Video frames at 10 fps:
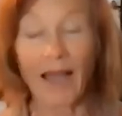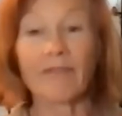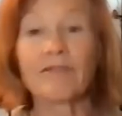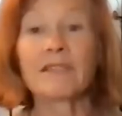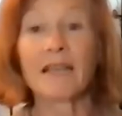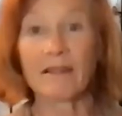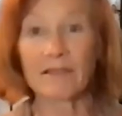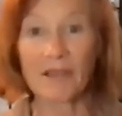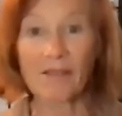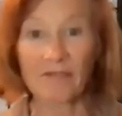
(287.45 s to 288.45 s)
I have to take
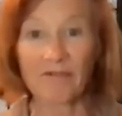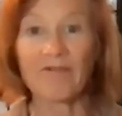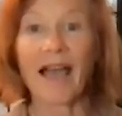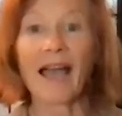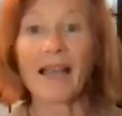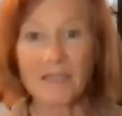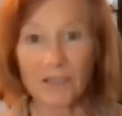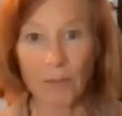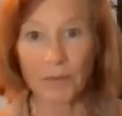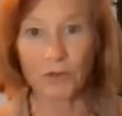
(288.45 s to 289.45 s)
this as a
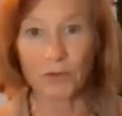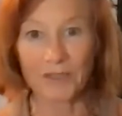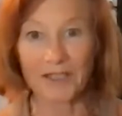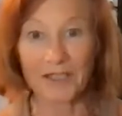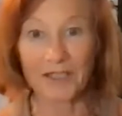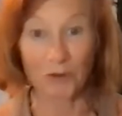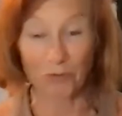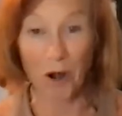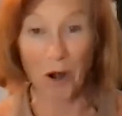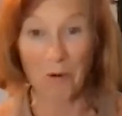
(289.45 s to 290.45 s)
vast opportunity to
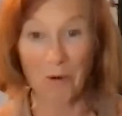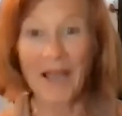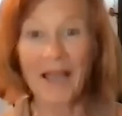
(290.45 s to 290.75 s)
grow.